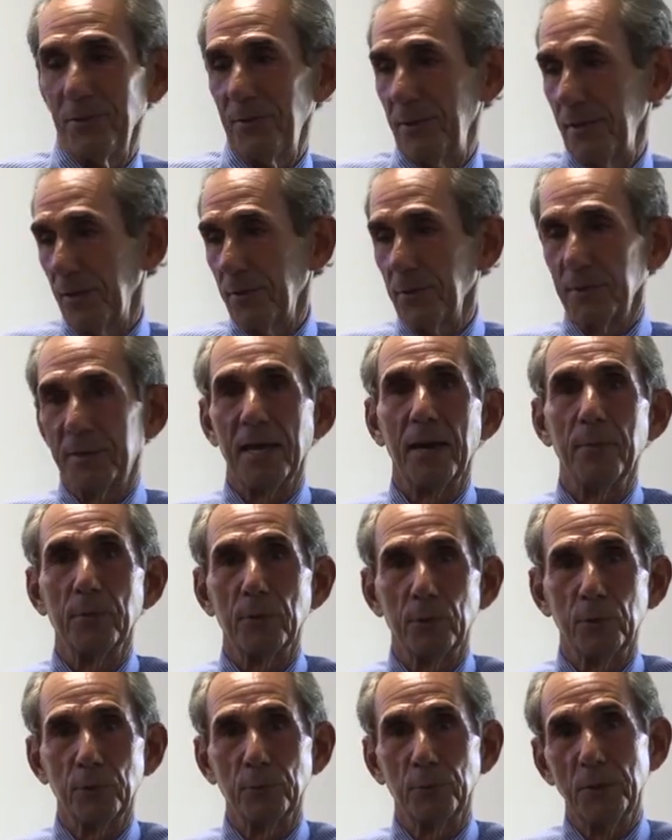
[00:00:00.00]
The other
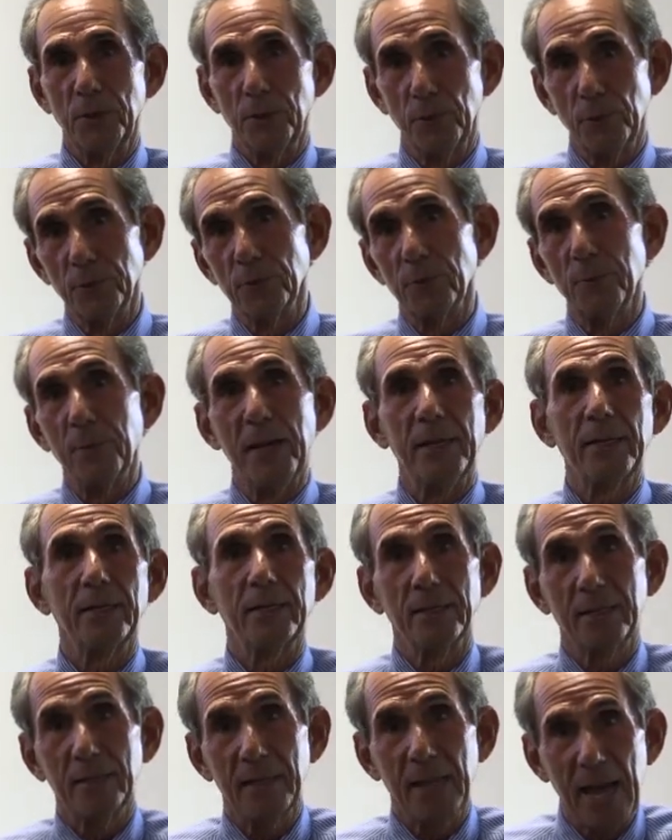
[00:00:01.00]
chemicals we use are made in
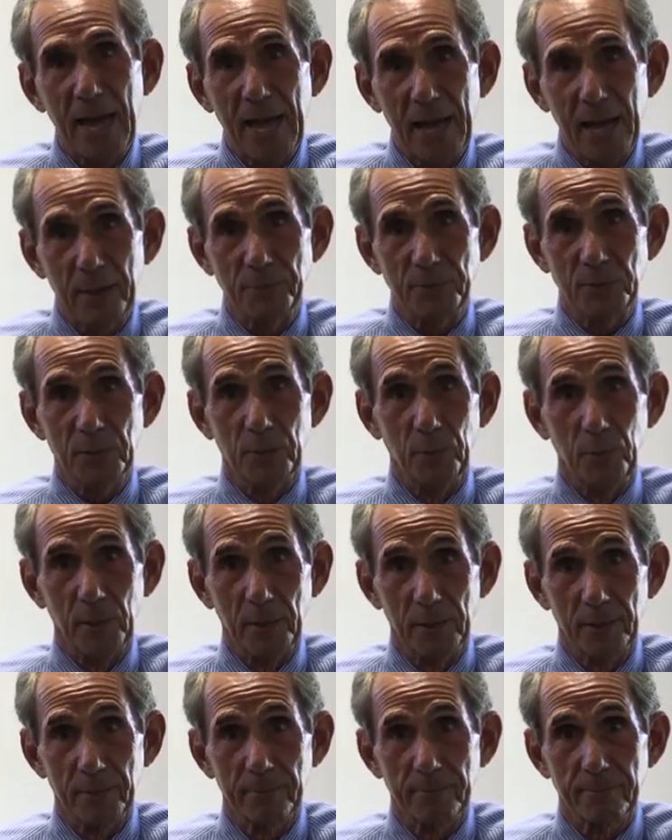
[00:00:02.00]
a lab
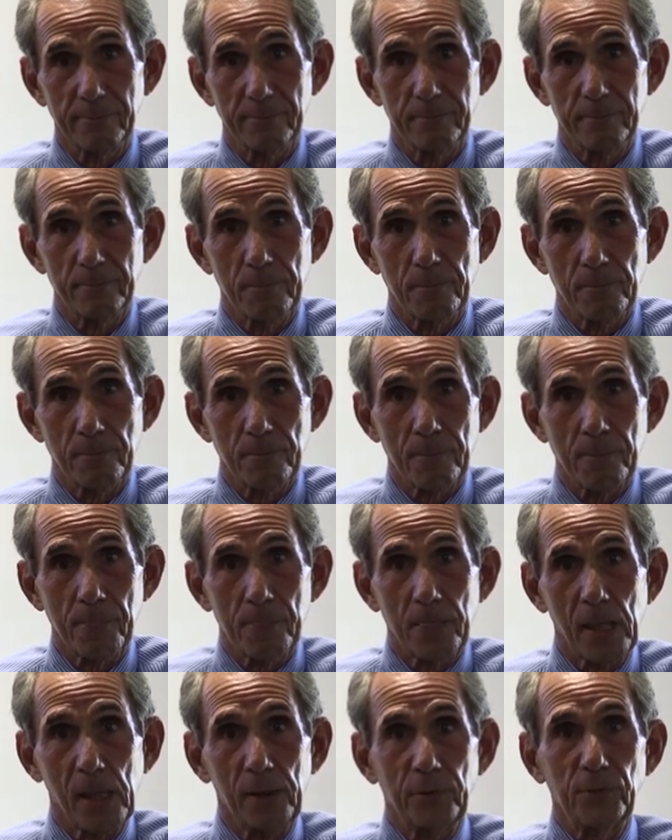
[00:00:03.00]
somewhere.
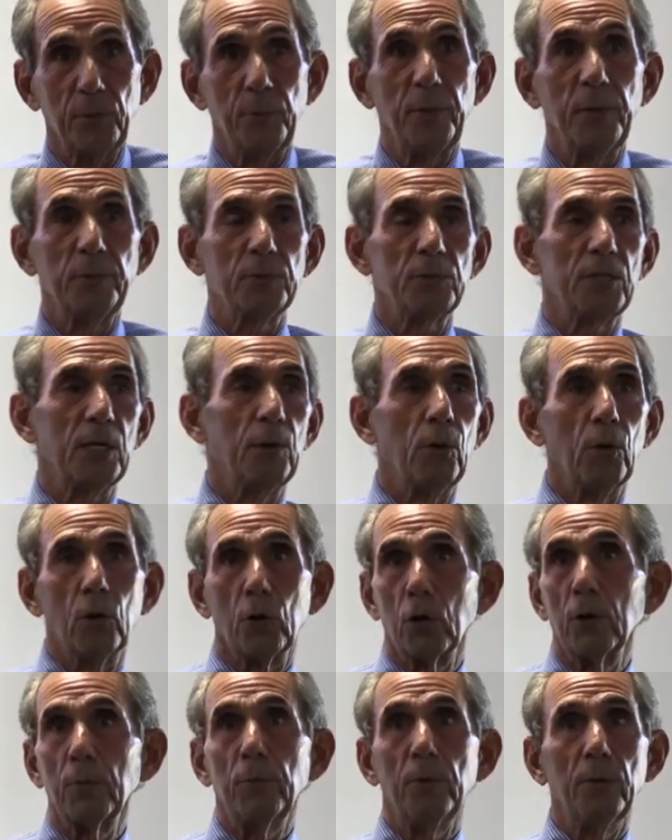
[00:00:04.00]
So people say, well,
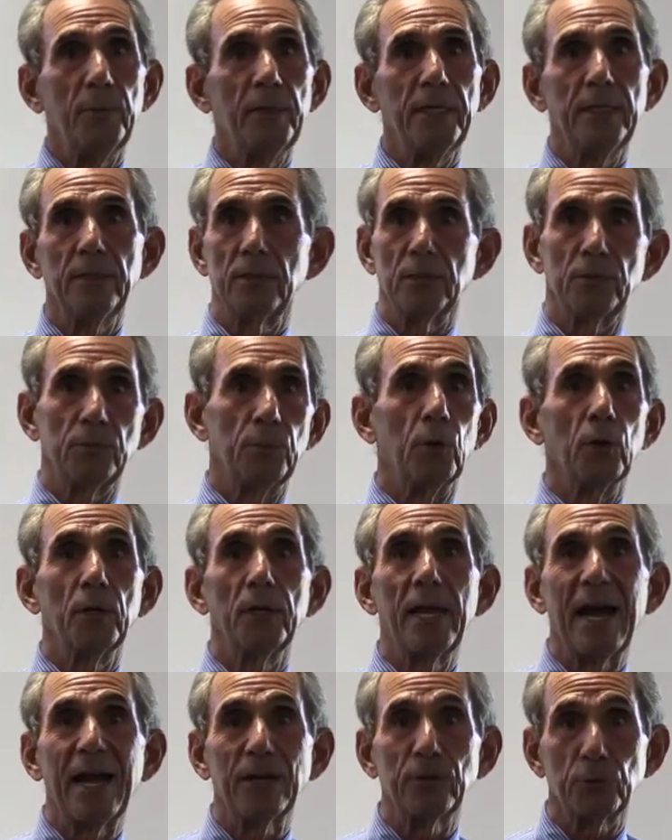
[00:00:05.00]
herbal means it's more
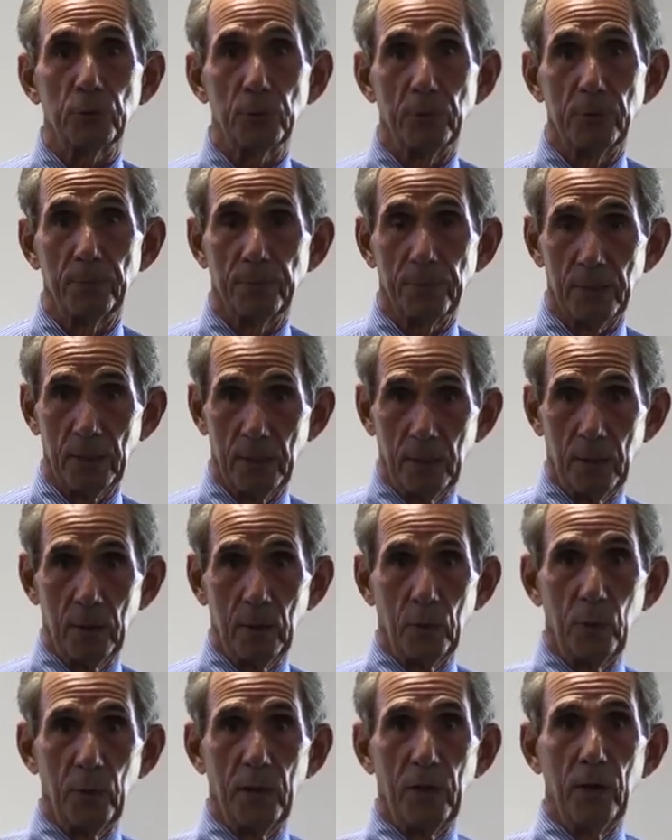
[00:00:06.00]
natural.
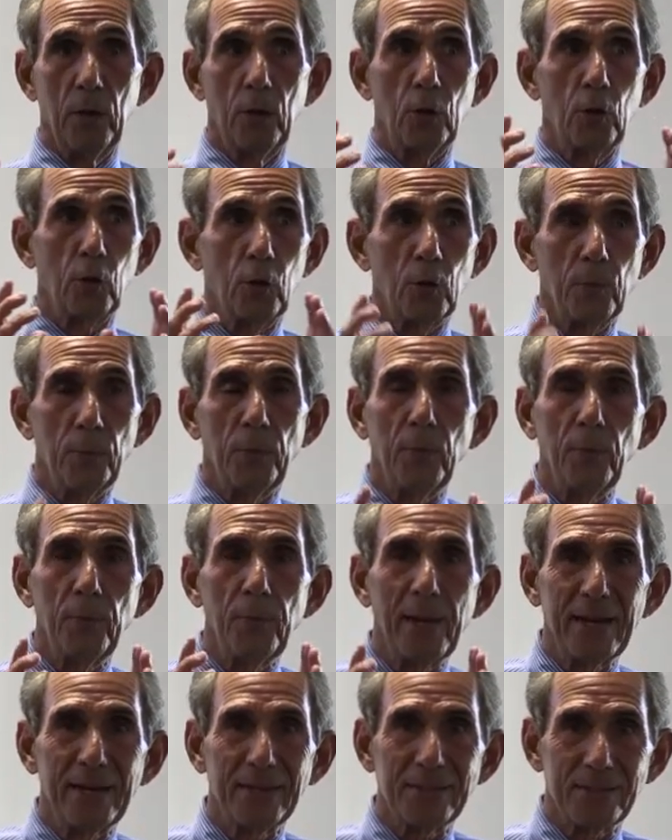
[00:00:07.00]
Well, herbal
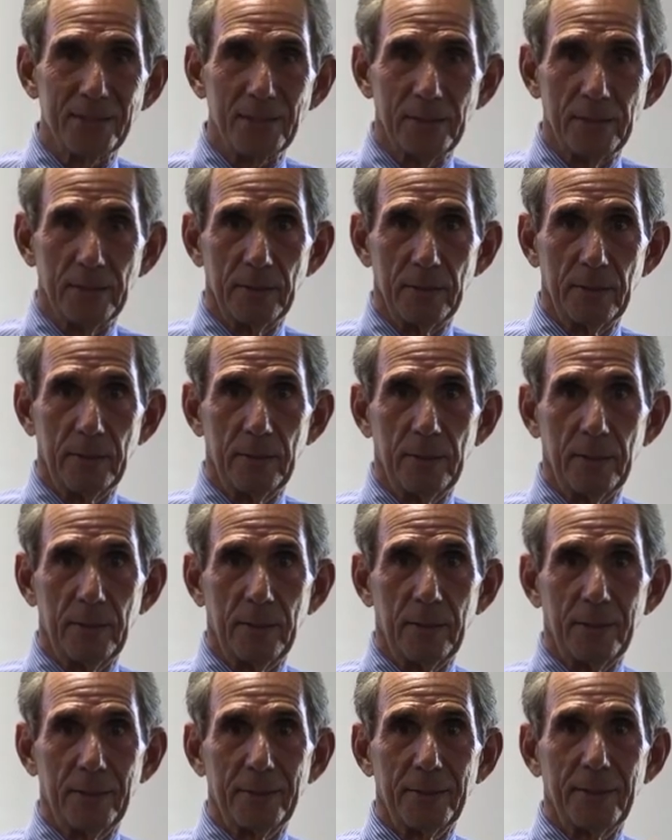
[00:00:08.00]
medicine
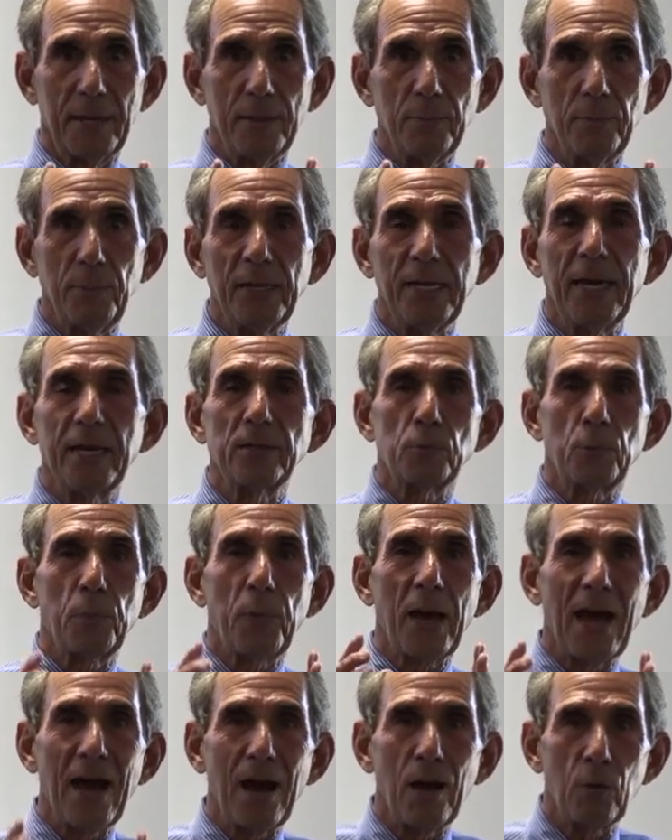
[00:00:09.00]
can be as
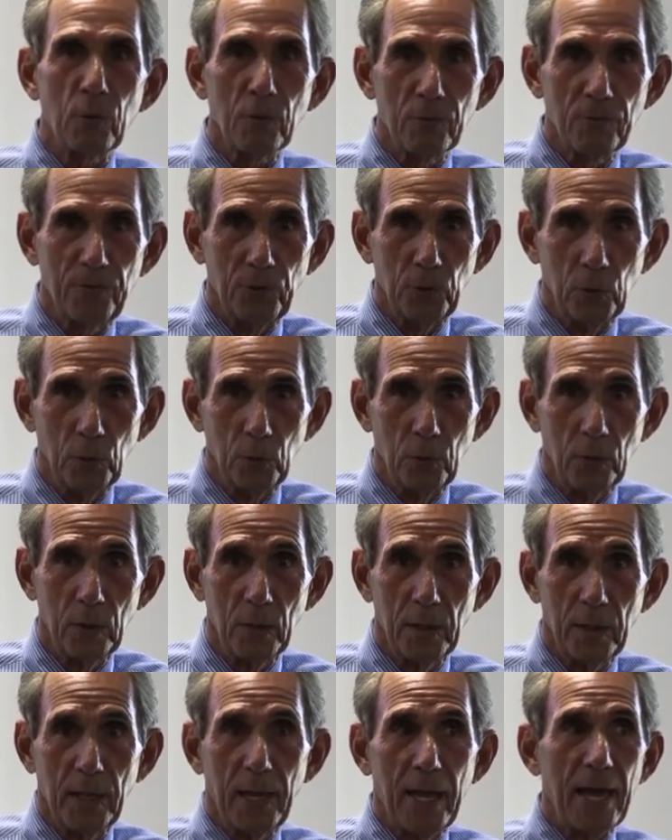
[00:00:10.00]
powerful
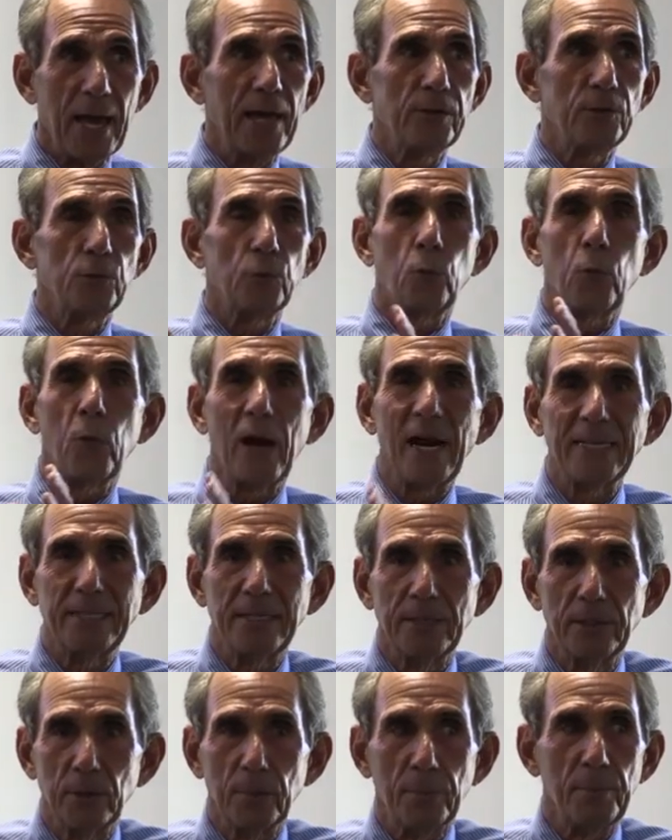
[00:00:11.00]
as
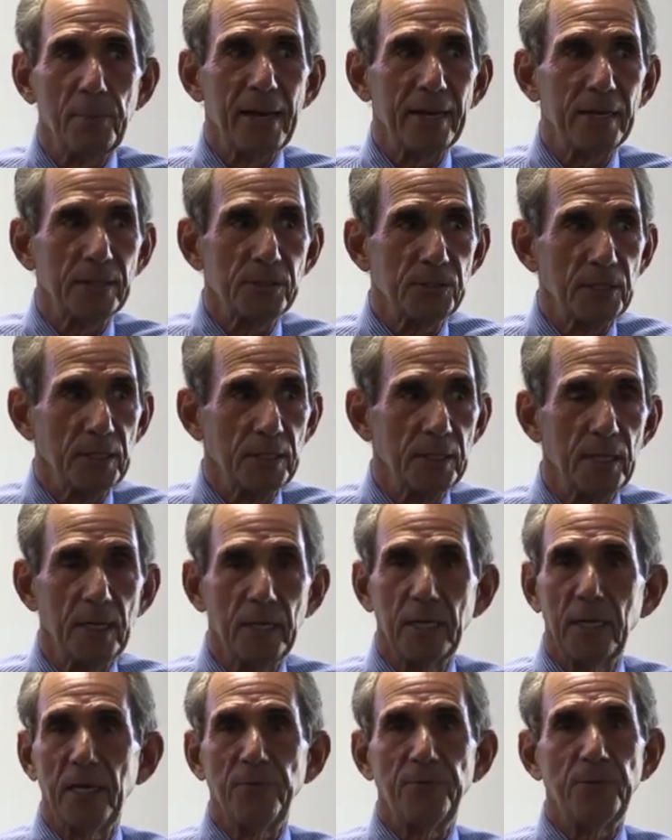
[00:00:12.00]
regular medicine
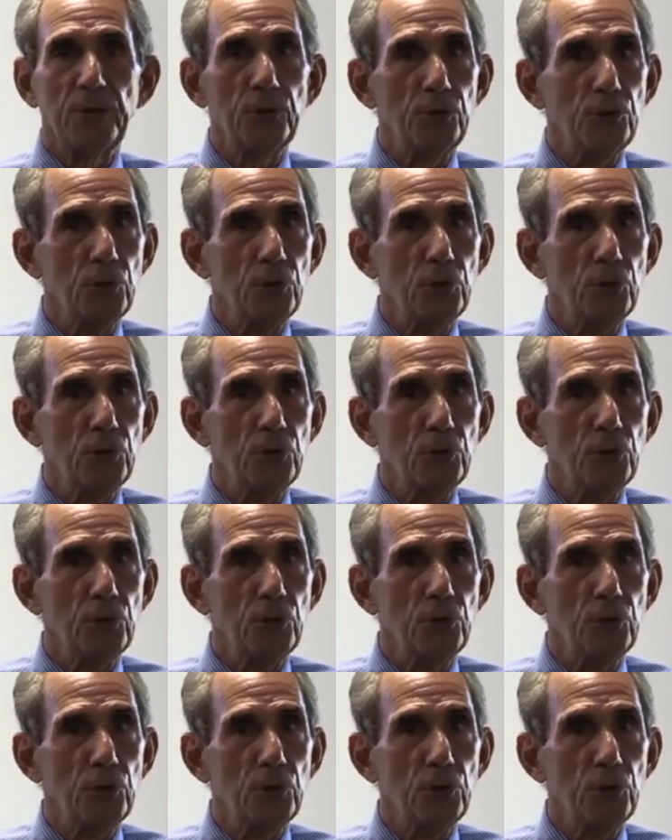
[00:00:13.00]
if you